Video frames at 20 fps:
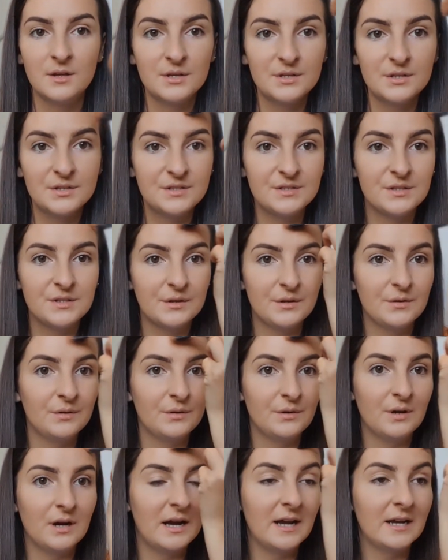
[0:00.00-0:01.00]
So
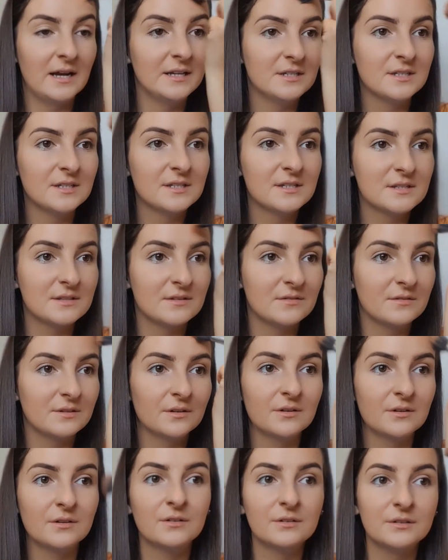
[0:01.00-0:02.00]
I just throw it
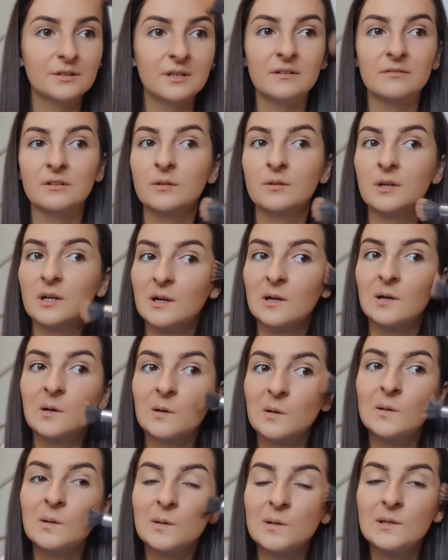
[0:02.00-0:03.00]
on everywhere
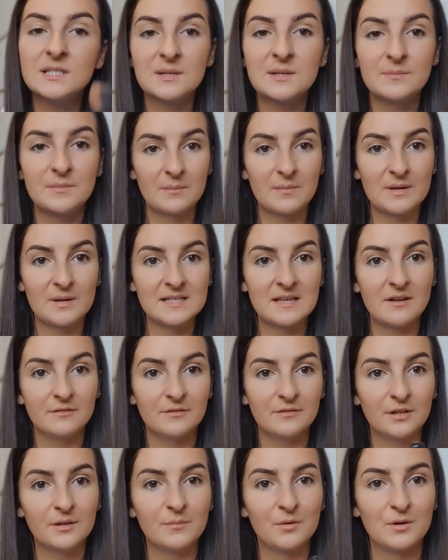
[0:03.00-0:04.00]
to make myself
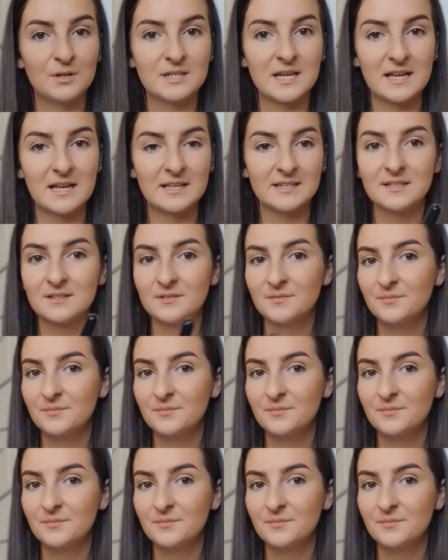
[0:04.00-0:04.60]
look more tanned.